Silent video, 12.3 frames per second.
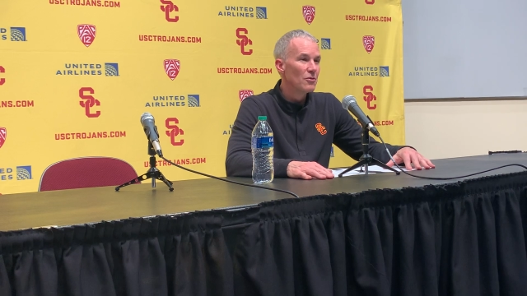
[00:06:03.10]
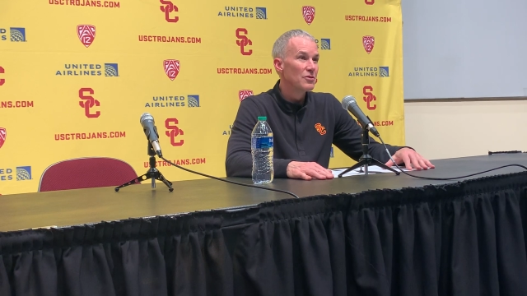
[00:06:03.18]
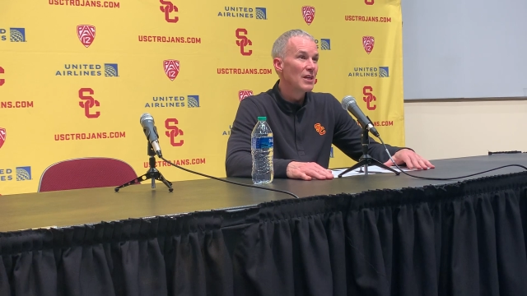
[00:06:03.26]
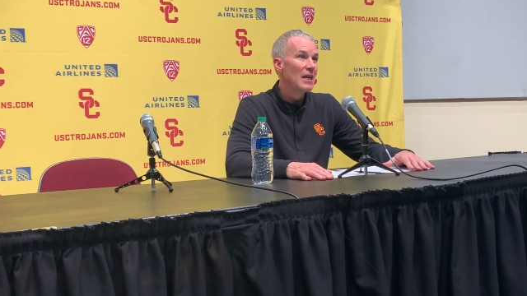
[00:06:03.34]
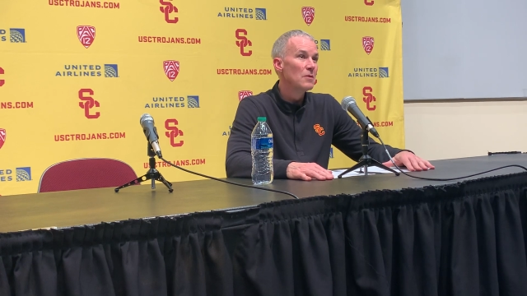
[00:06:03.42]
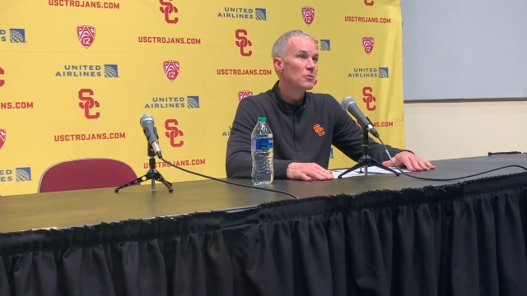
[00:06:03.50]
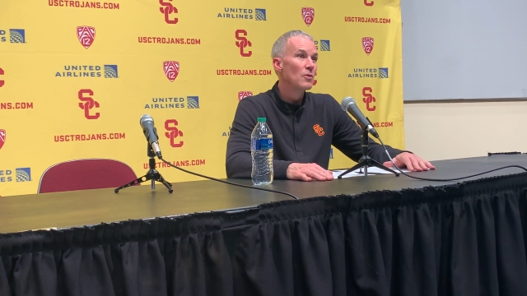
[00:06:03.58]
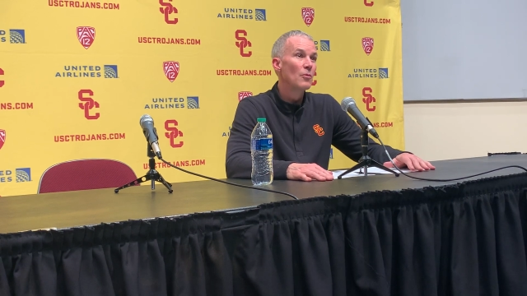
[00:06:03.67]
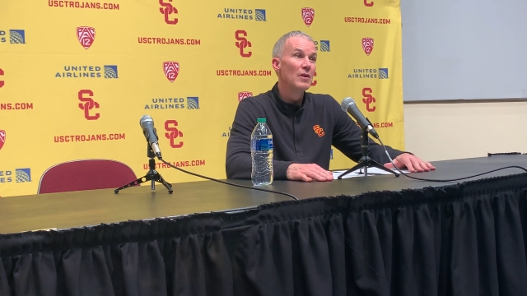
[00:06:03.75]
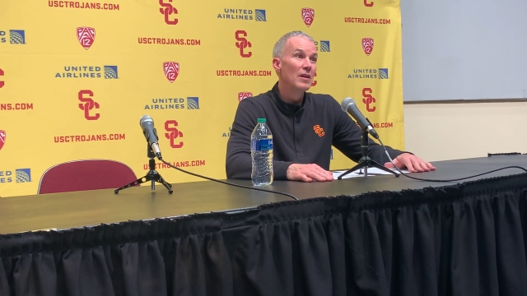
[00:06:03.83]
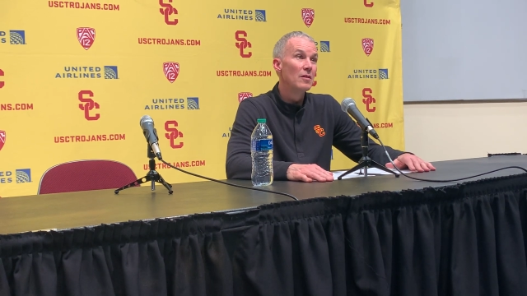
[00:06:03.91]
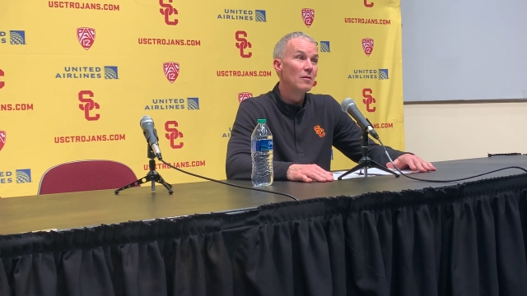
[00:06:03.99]
of those games where
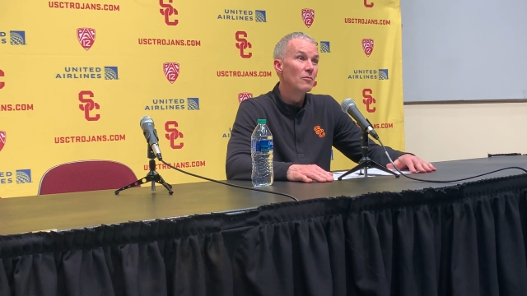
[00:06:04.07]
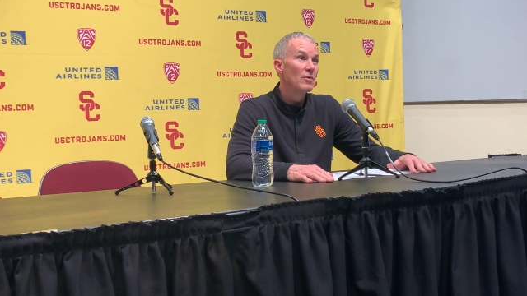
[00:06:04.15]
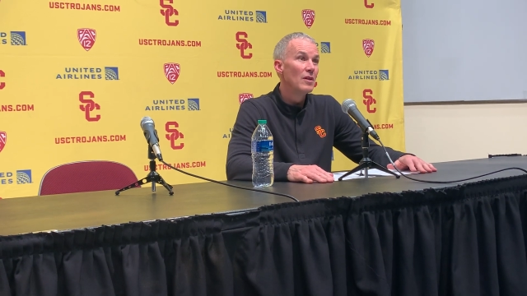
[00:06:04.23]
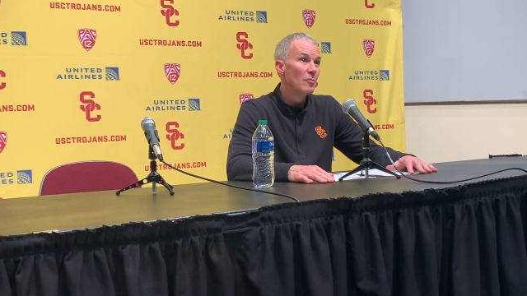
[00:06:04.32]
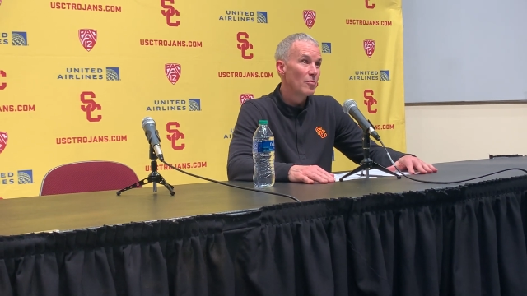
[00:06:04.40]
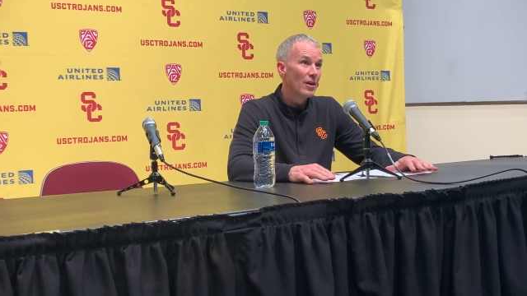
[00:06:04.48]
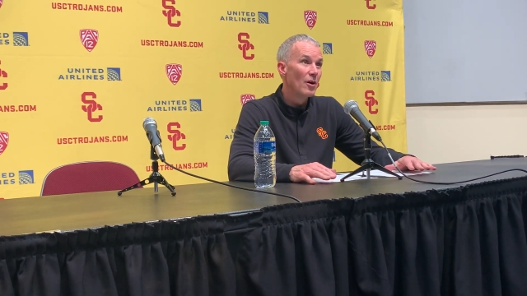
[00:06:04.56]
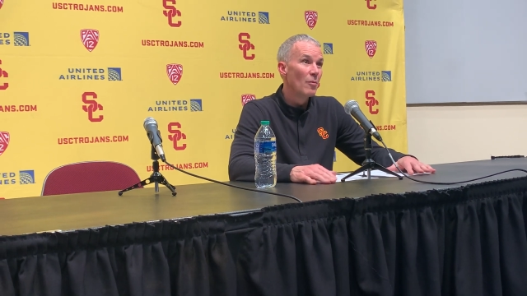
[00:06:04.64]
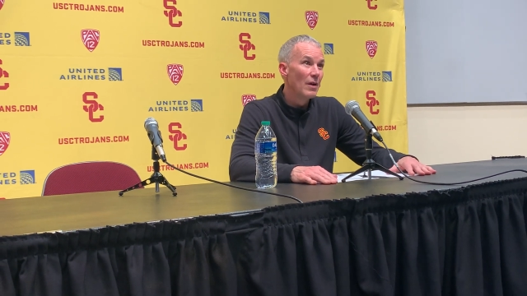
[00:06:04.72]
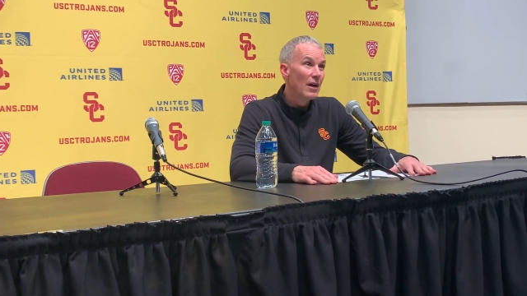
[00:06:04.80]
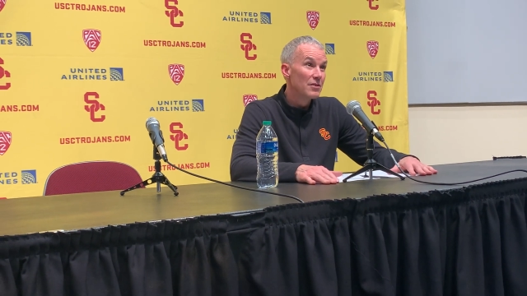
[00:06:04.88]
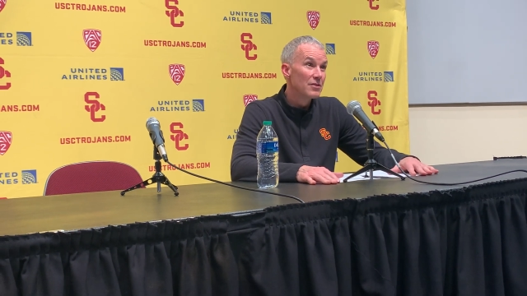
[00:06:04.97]
we didn't play our
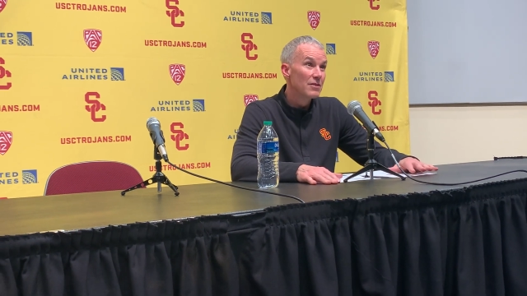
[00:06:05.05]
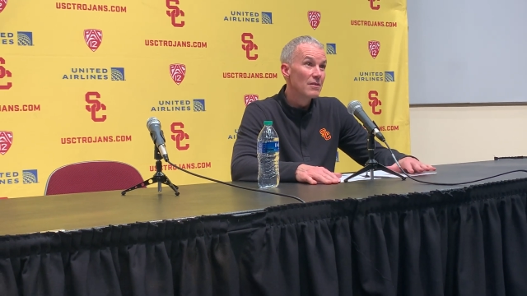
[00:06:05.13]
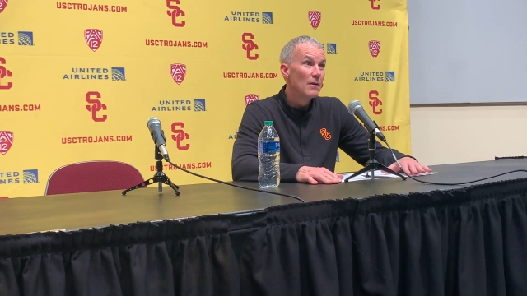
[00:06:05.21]
best.